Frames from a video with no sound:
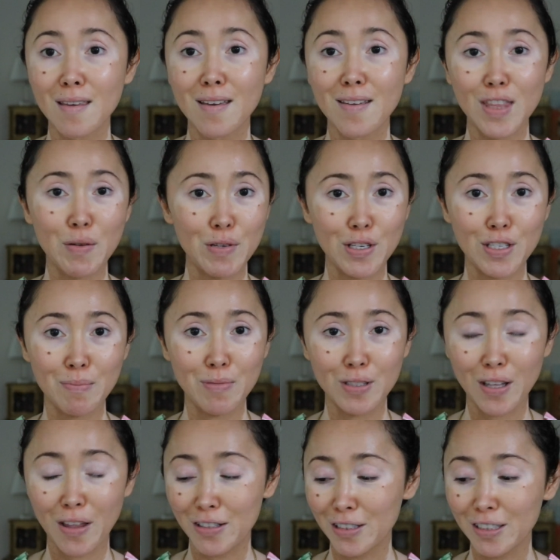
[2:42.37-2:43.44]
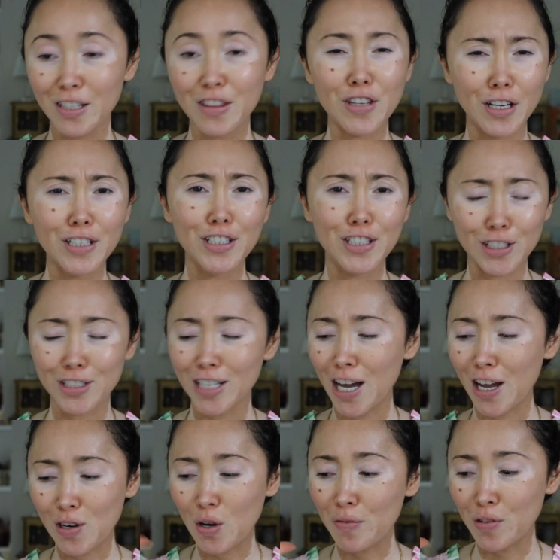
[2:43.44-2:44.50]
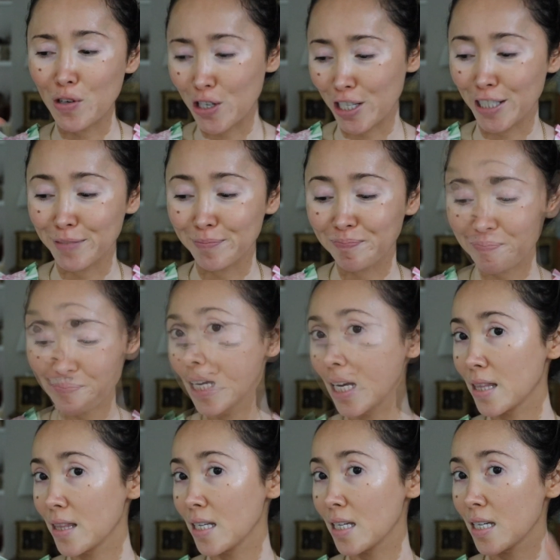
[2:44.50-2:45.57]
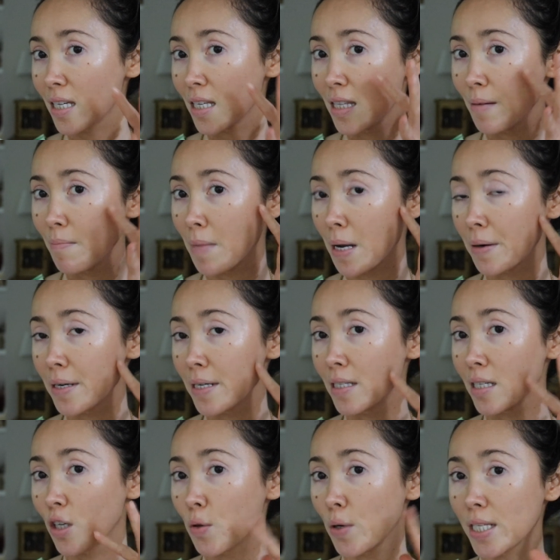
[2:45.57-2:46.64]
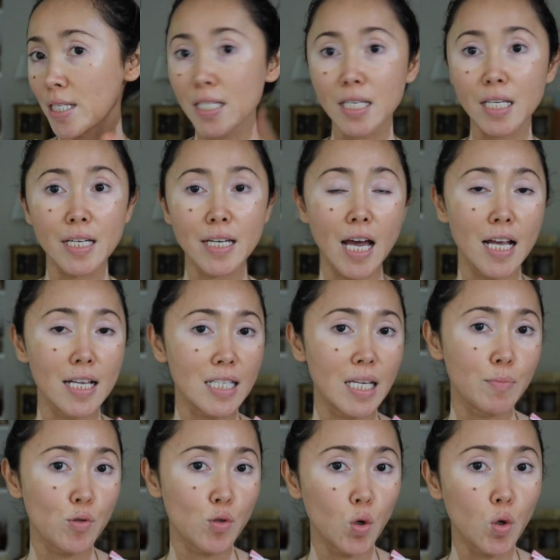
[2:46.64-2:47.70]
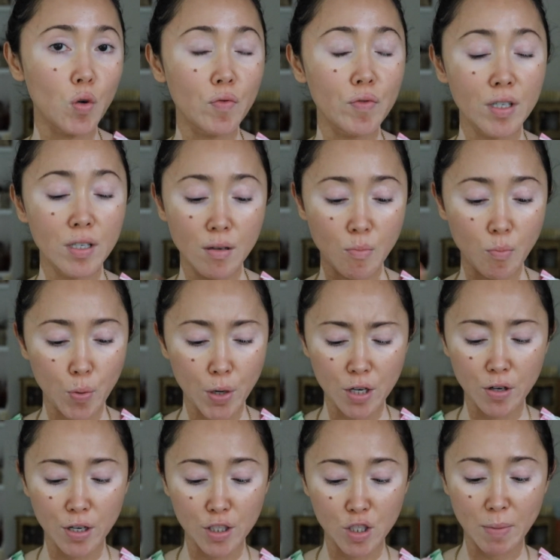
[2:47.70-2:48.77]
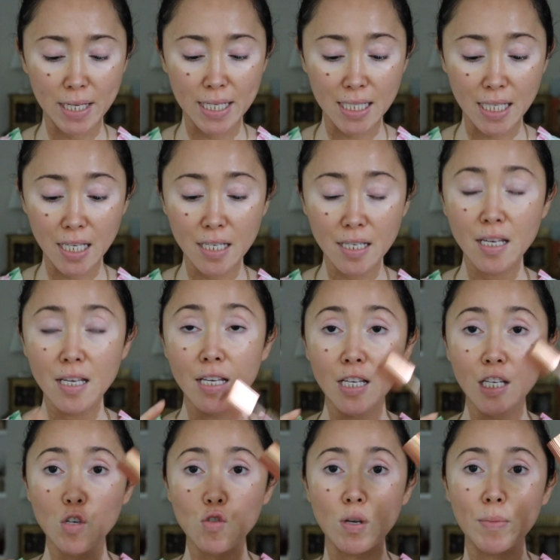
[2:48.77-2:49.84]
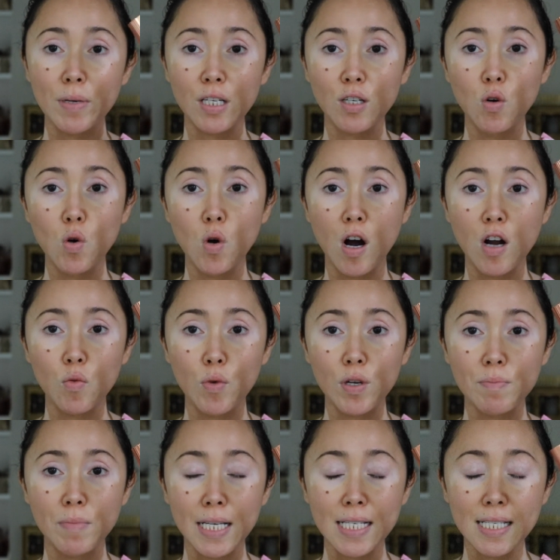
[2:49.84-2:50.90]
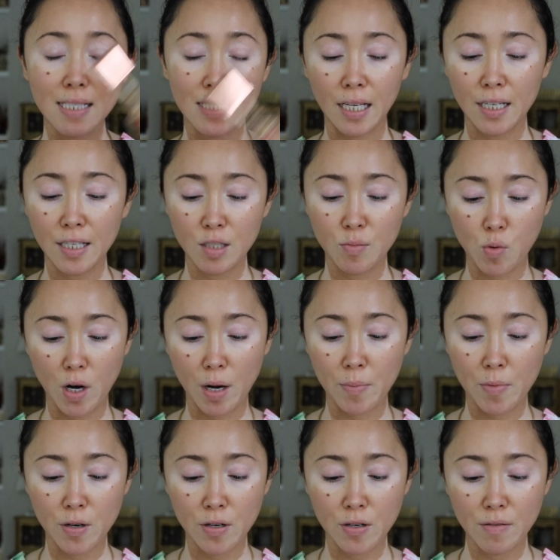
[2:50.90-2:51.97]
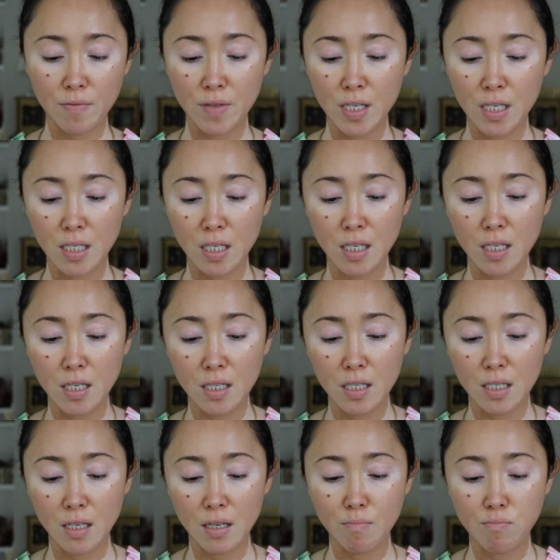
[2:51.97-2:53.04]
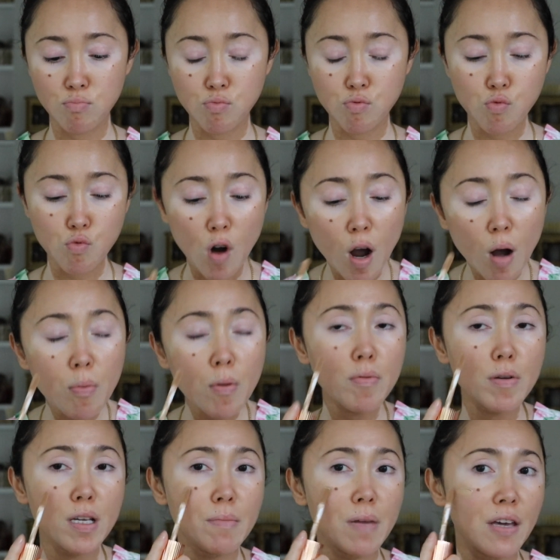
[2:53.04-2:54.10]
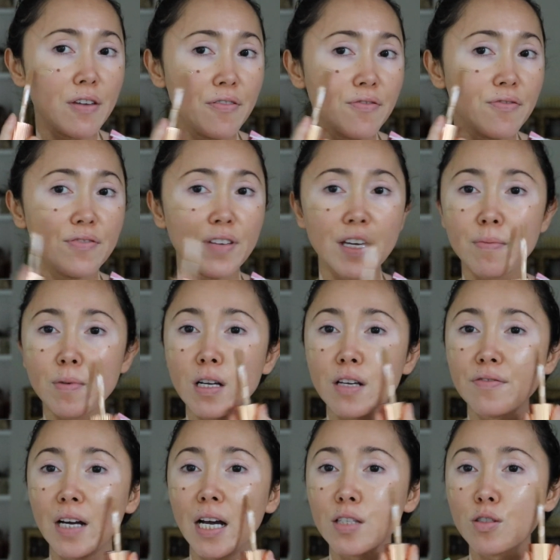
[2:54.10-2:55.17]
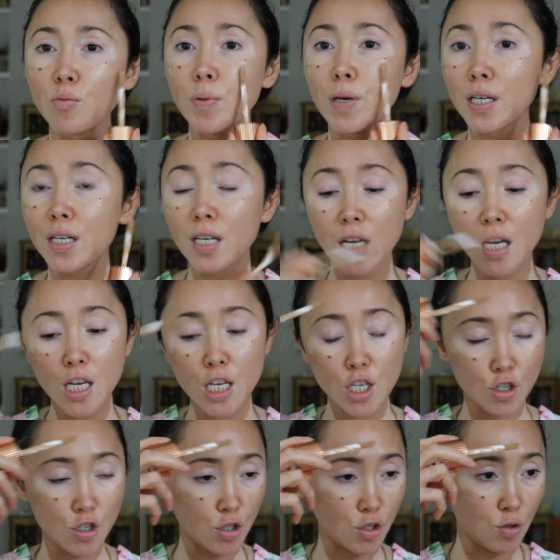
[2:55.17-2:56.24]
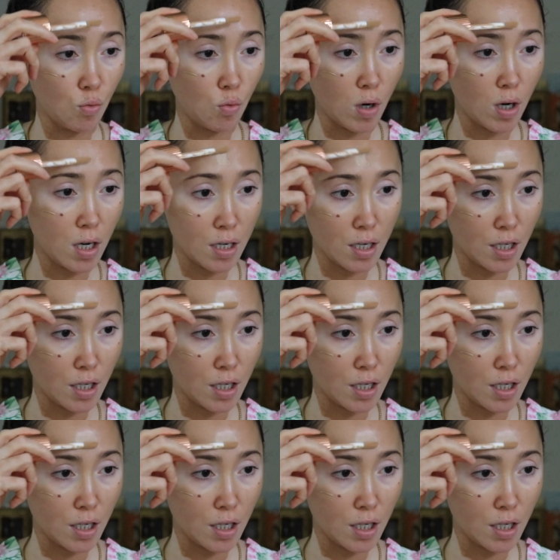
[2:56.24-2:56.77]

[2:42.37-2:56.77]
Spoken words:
There was just some thunder. I don't know if you heard it. I think the Merit Great Skin has absorbed pretty good into my skin. So I'm gonna go on with my second primer. This is probably my favorite. If I had to pick just one